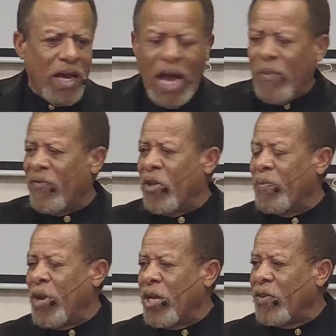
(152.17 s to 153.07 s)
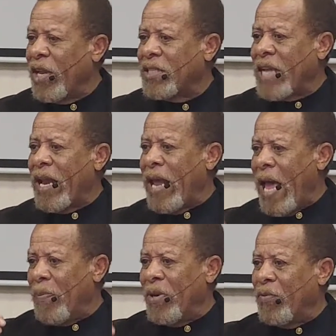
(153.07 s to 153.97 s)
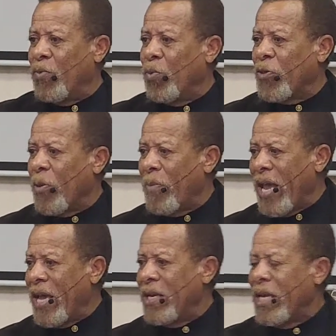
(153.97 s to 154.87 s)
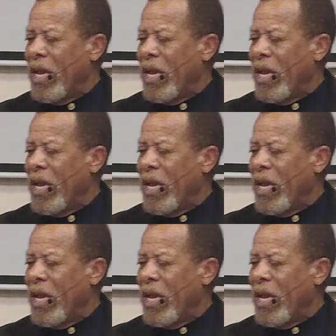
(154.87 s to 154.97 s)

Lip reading: I'm of the opinion that it's got to happen with a man,